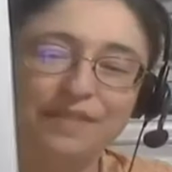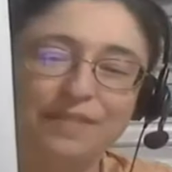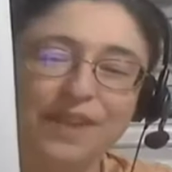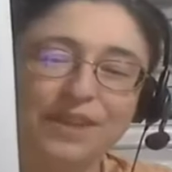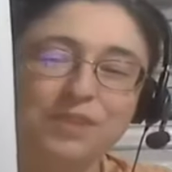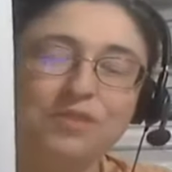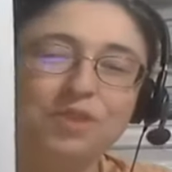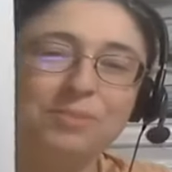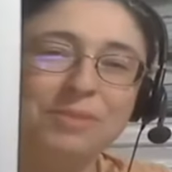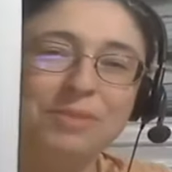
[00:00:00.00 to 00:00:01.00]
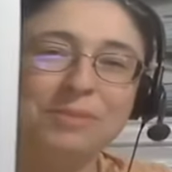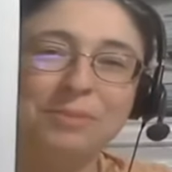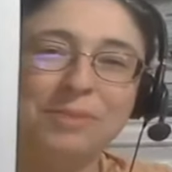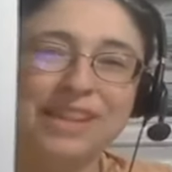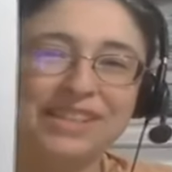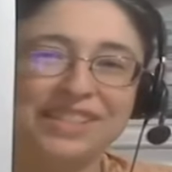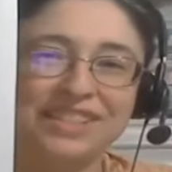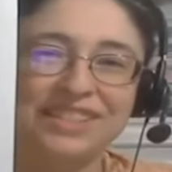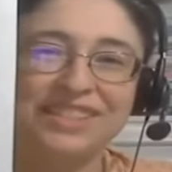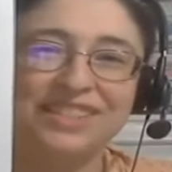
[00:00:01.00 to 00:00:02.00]
vacuforming with
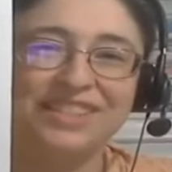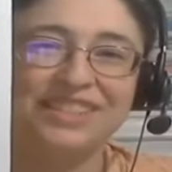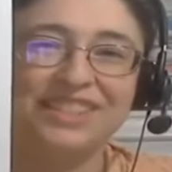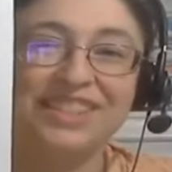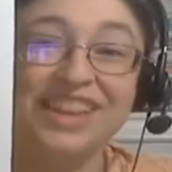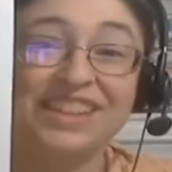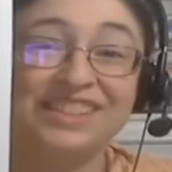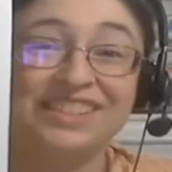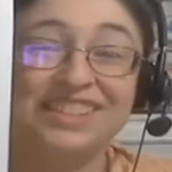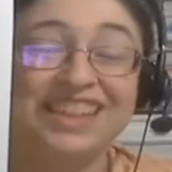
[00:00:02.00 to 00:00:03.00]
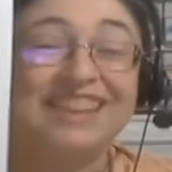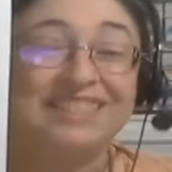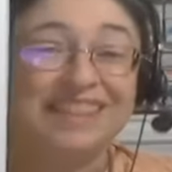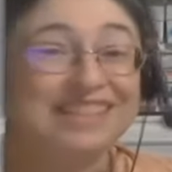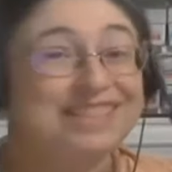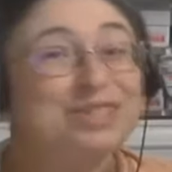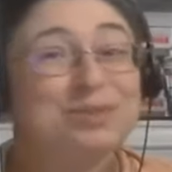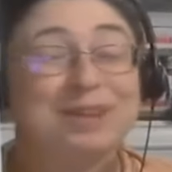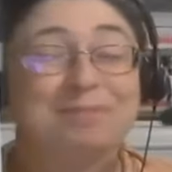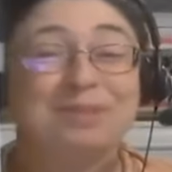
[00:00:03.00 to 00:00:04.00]
thermoplastics. Yes, they teach
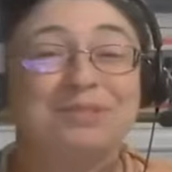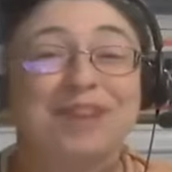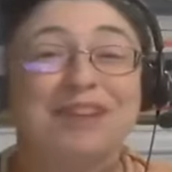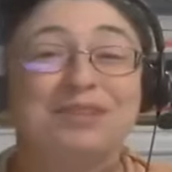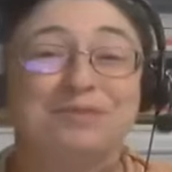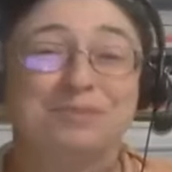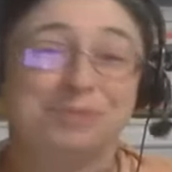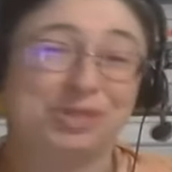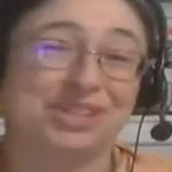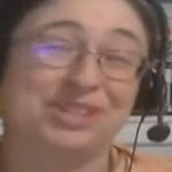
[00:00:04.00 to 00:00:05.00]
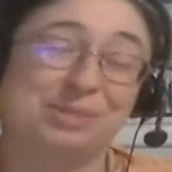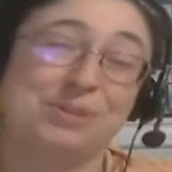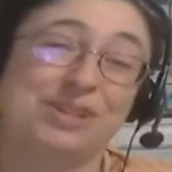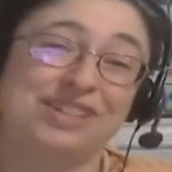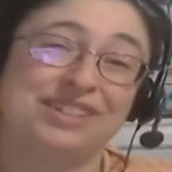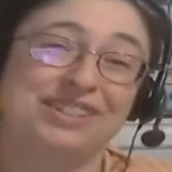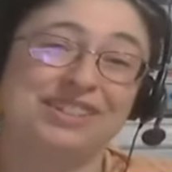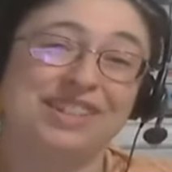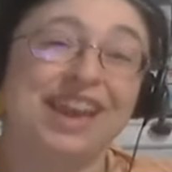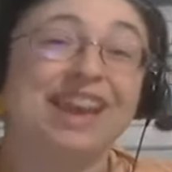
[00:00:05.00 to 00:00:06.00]
you how to build a vacuform machine in this book,
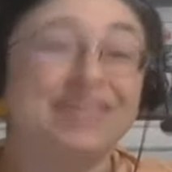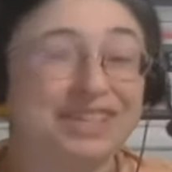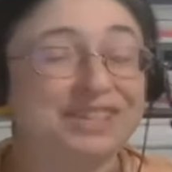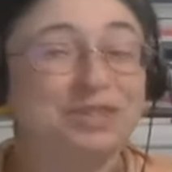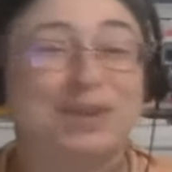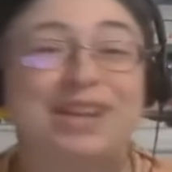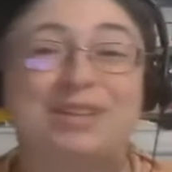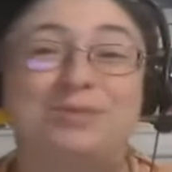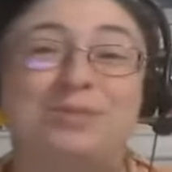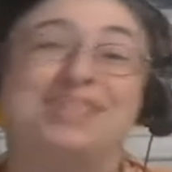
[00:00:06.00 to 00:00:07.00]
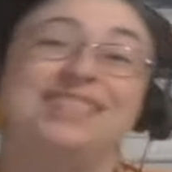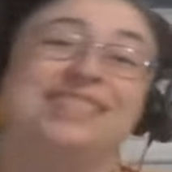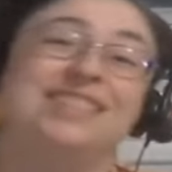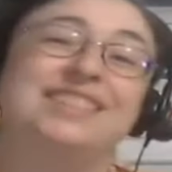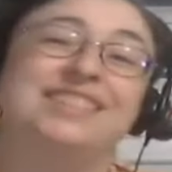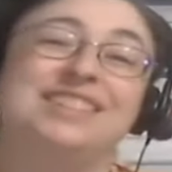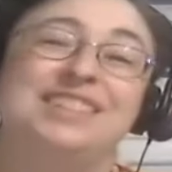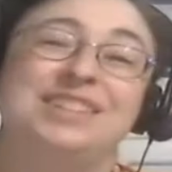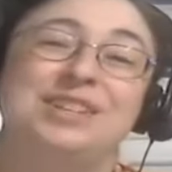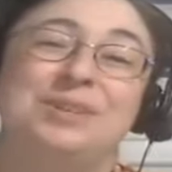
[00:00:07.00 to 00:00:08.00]
and they teach you how to use it.
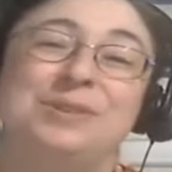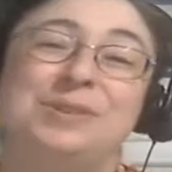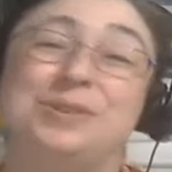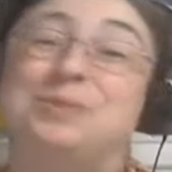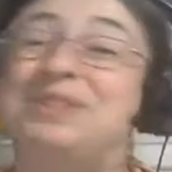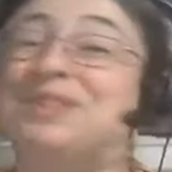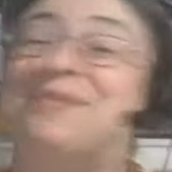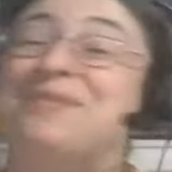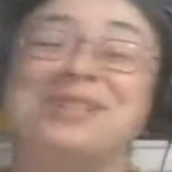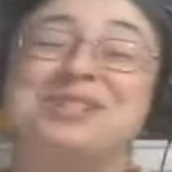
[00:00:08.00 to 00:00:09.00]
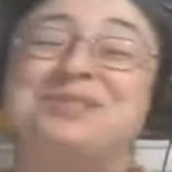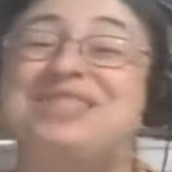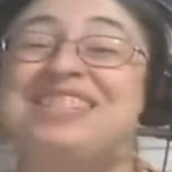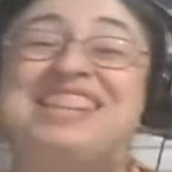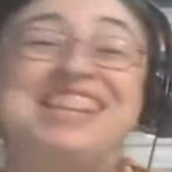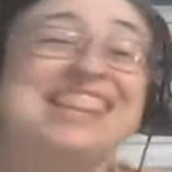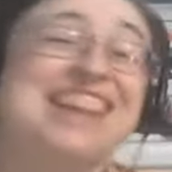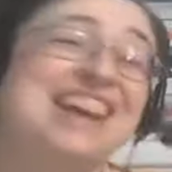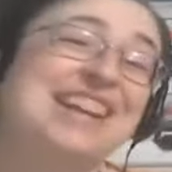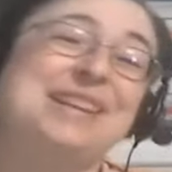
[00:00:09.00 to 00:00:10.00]
You wouldn't have thought you'd see
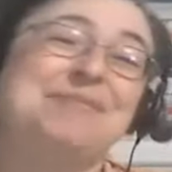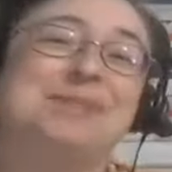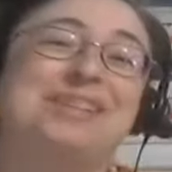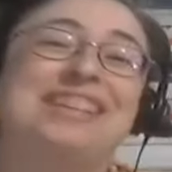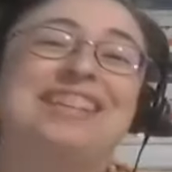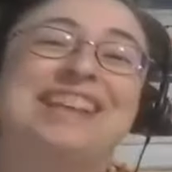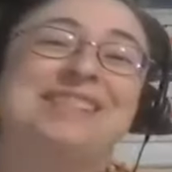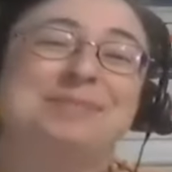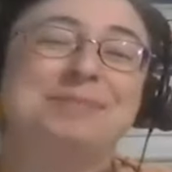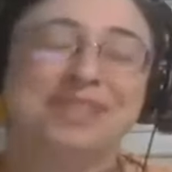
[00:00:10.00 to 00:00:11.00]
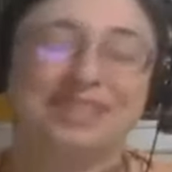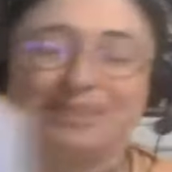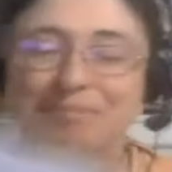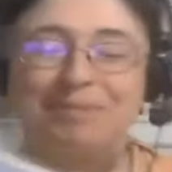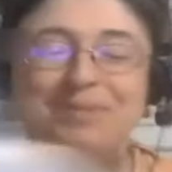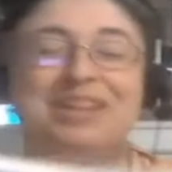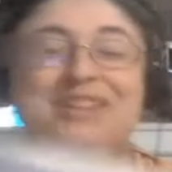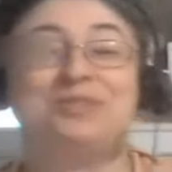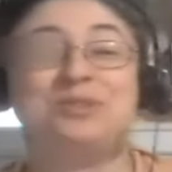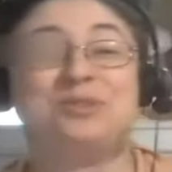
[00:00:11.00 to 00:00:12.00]
that in a molding and casting book, but they
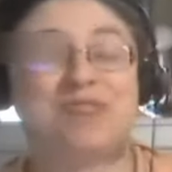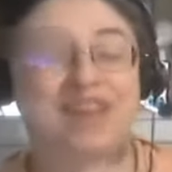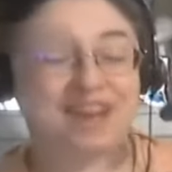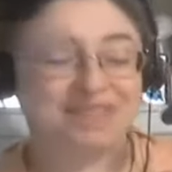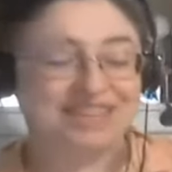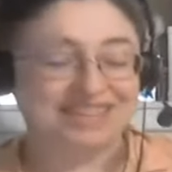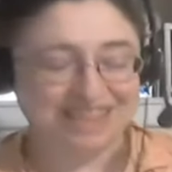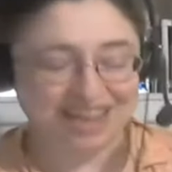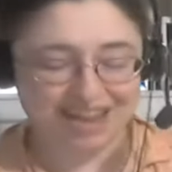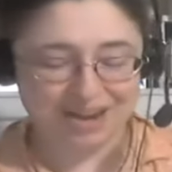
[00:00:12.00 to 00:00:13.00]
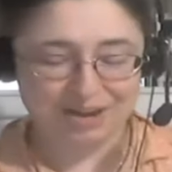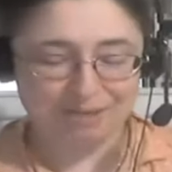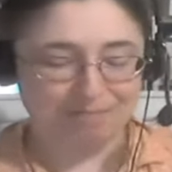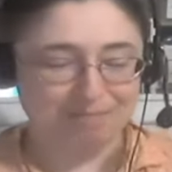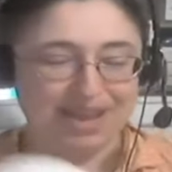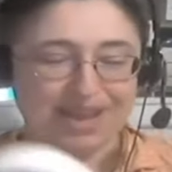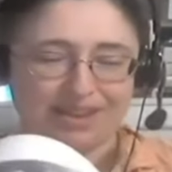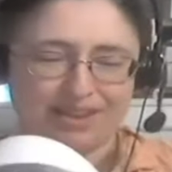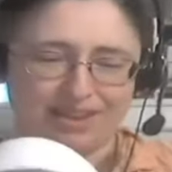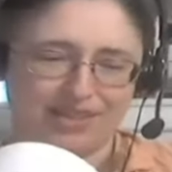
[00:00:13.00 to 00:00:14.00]
do. They have the entire
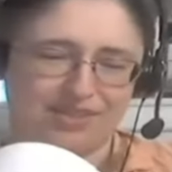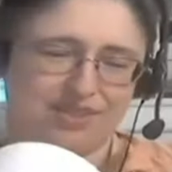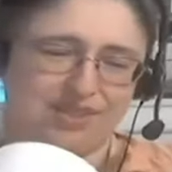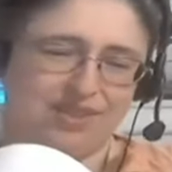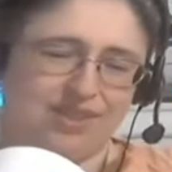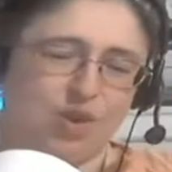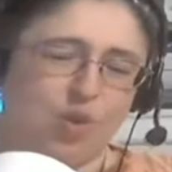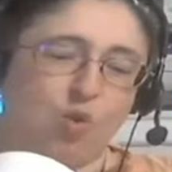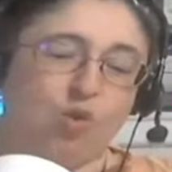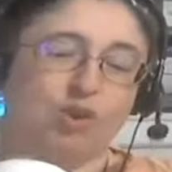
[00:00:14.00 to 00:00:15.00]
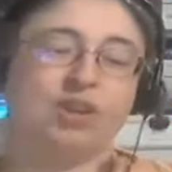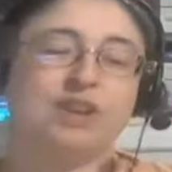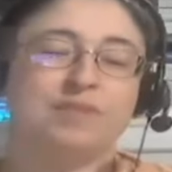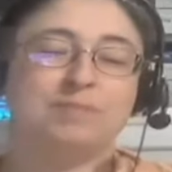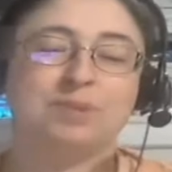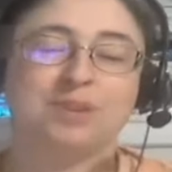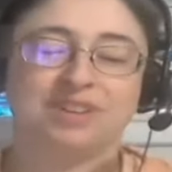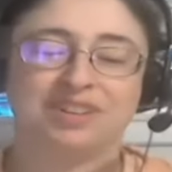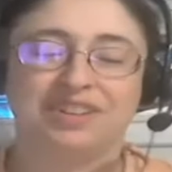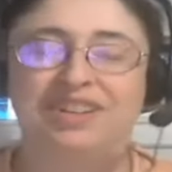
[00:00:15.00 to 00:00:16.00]
back, I'd say, quarter of the book